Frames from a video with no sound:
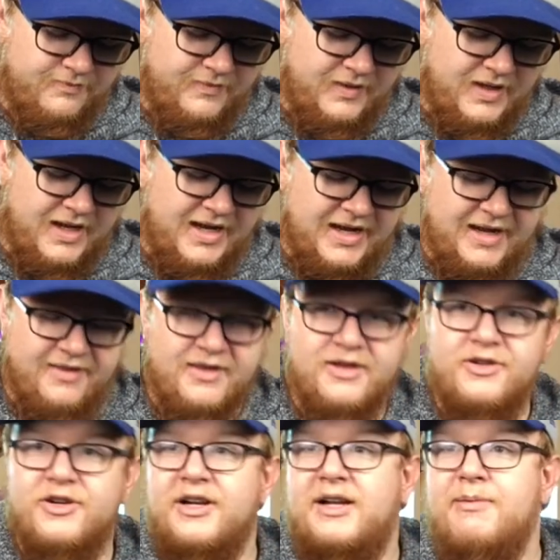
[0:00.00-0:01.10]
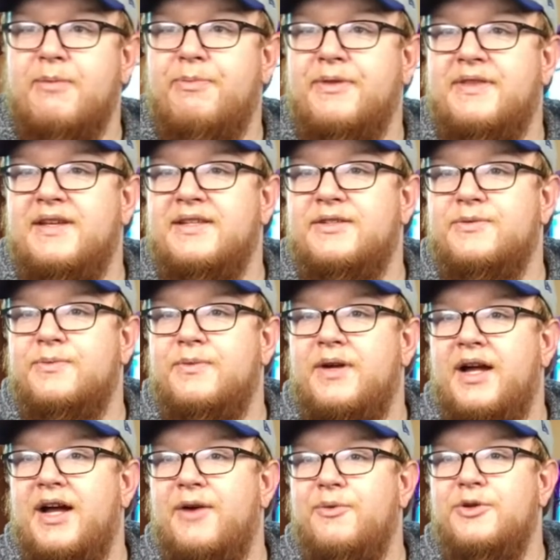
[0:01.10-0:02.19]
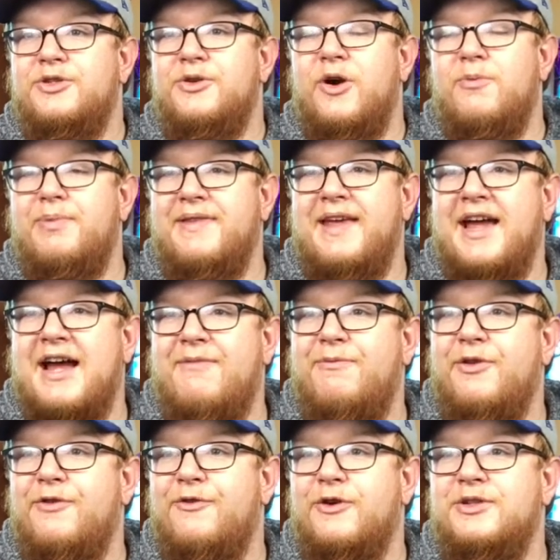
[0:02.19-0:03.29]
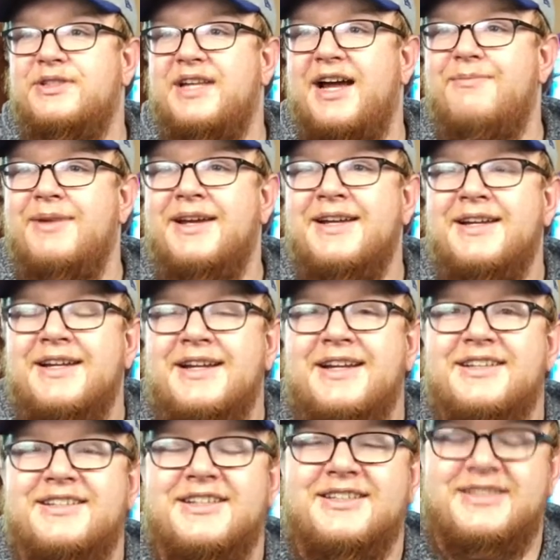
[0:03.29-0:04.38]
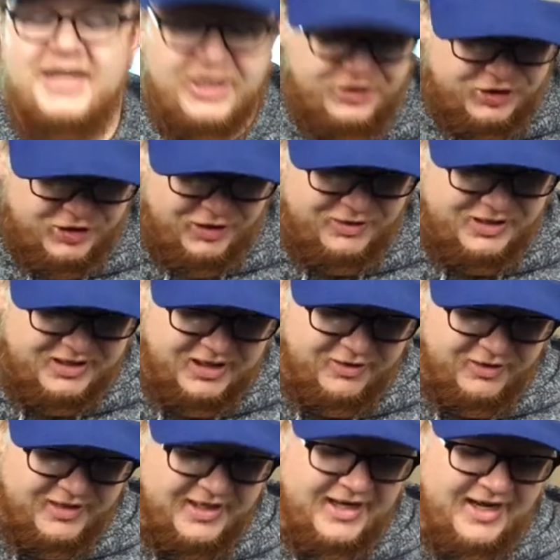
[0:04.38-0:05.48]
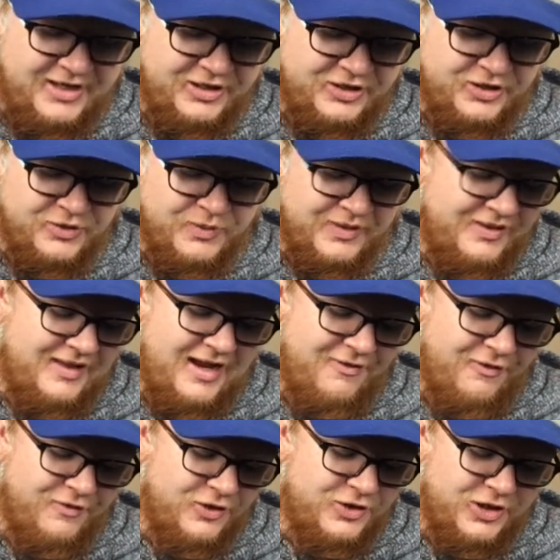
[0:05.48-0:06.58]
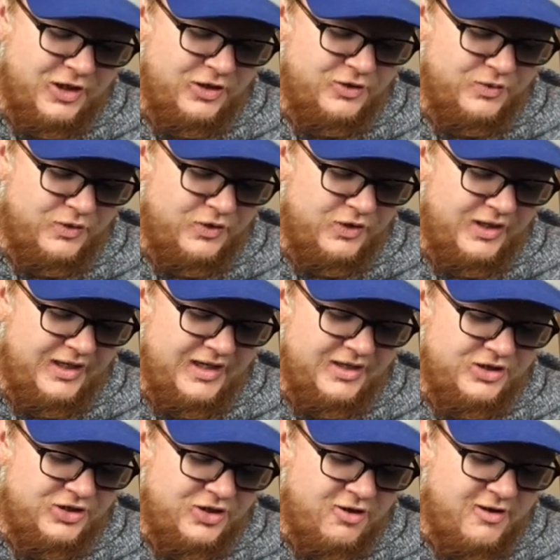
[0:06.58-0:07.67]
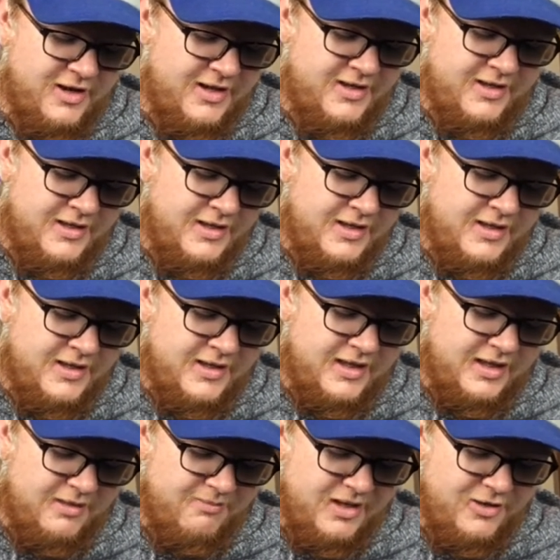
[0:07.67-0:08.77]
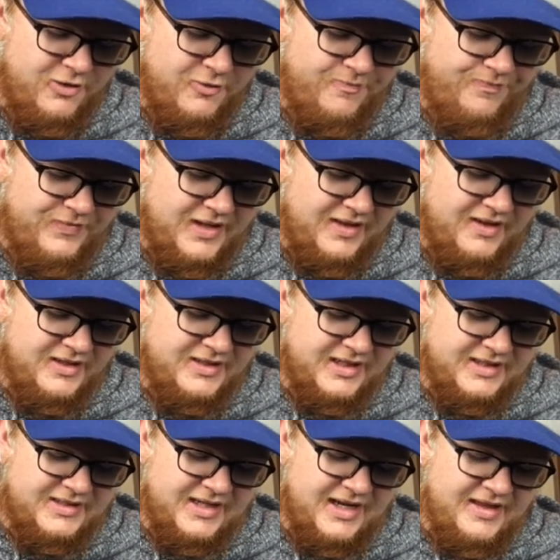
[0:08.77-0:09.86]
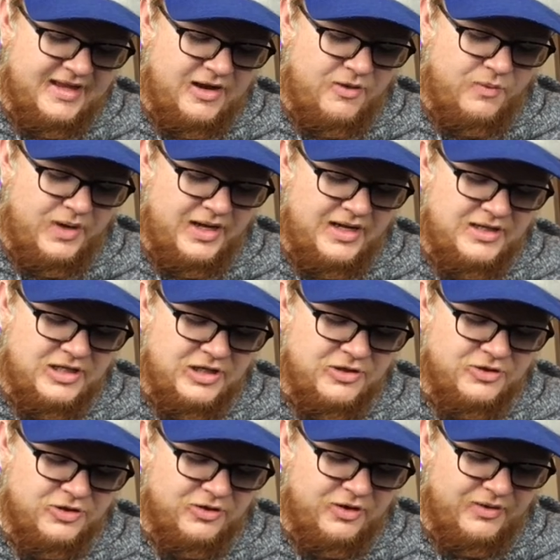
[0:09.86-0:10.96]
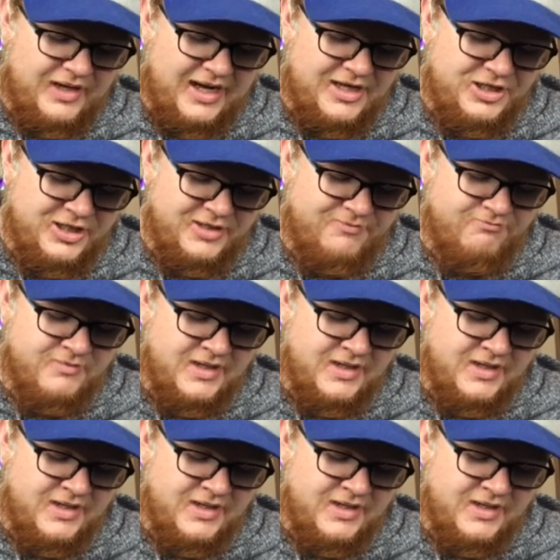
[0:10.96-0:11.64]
Okay, and then you're going to come up with this once you open the app for the first time. It's going to say Church Center connects you with the life of your church. We'll click Get Started in the middle, and it's going to say that we need to use your location